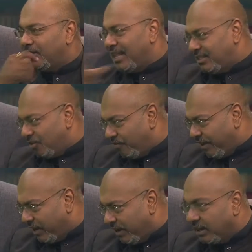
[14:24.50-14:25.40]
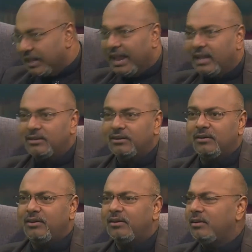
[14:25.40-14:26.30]
that's not very green there.
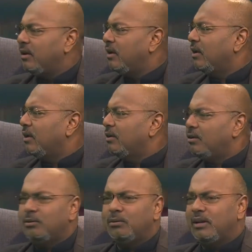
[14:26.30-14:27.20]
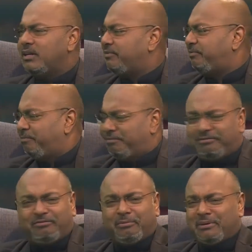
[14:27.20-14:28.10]
Dude,
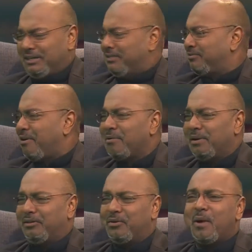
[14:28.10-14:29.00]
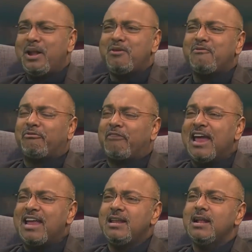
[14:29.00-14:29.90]
what is wrong with you? Why do you
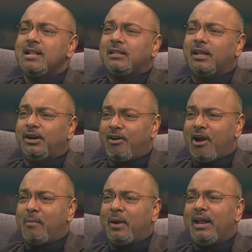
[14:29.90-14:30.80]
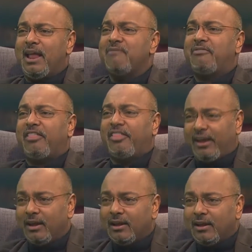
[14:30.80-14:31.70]
find the drama in everything?
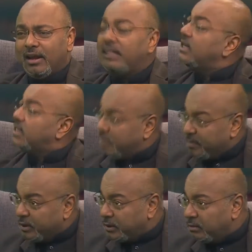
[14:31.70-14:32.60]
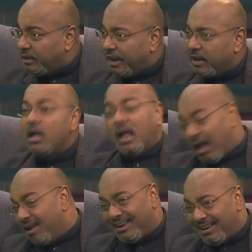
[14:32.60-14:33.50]
And there are some people who do that.
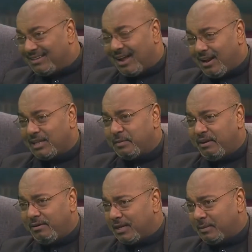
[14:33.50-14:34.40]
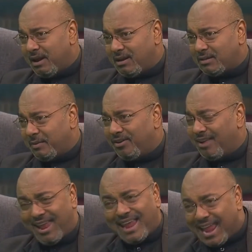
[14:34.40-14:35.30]
And let's be honest. Do you
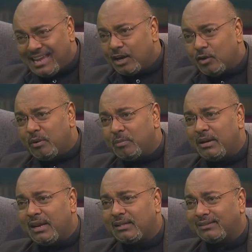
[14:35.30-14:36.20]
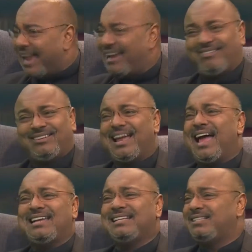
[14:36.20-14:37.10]
like hanging out with people like this?
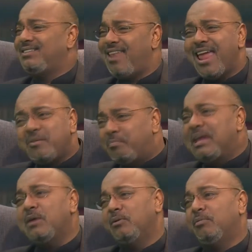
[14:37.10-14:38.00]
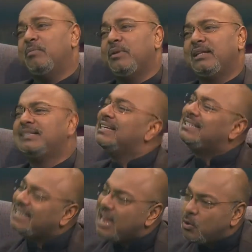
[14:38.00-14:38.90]
I dislike being with people like this. I
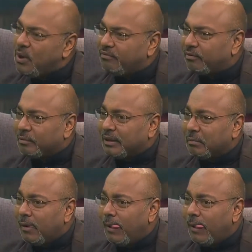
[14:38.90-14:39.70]
stay away from them.